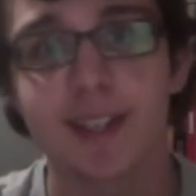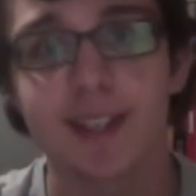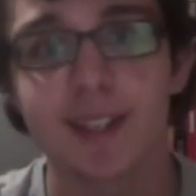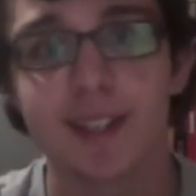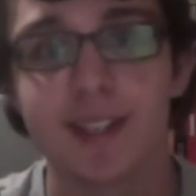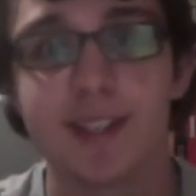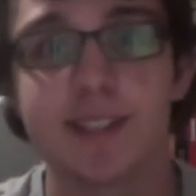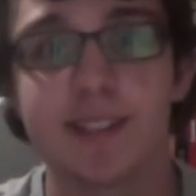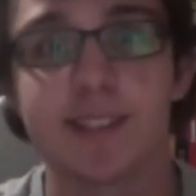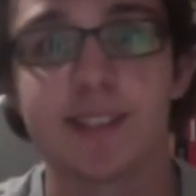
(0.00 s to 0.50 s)

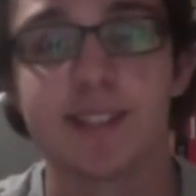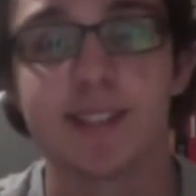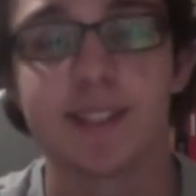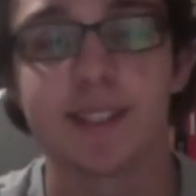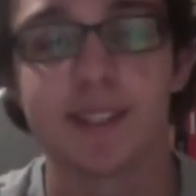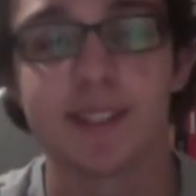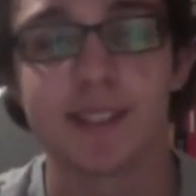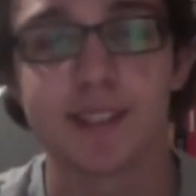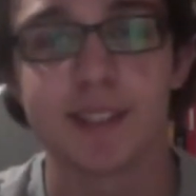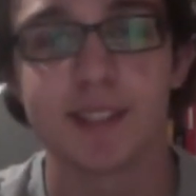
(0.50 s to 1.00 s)
This
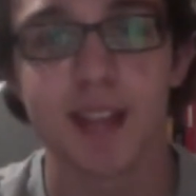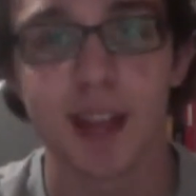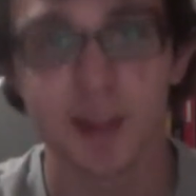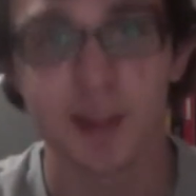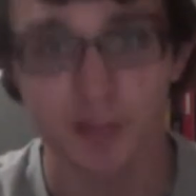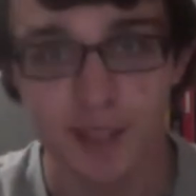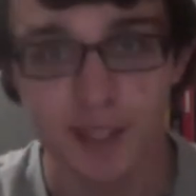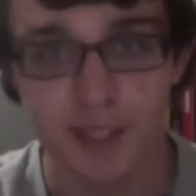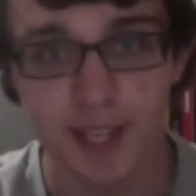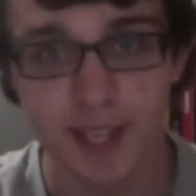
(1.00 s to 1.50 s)
is
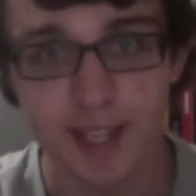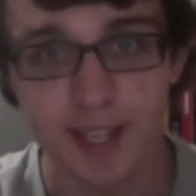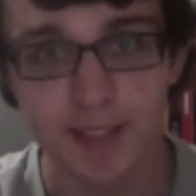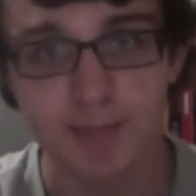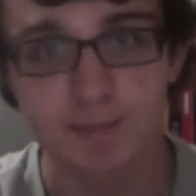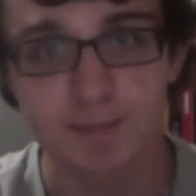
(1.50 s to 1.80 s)
Every Day,